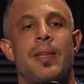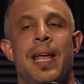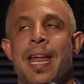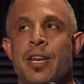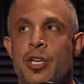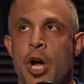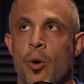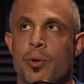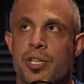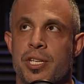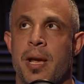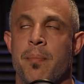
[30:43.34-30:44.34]
and
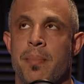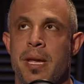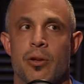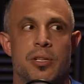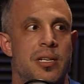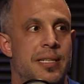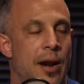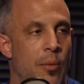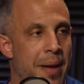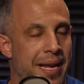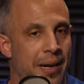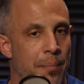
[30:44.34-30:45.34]
don't skip meals because that'll
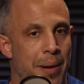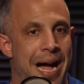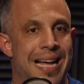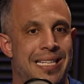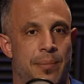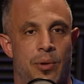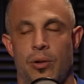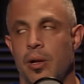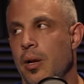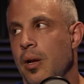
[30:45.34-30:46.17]
make it impossible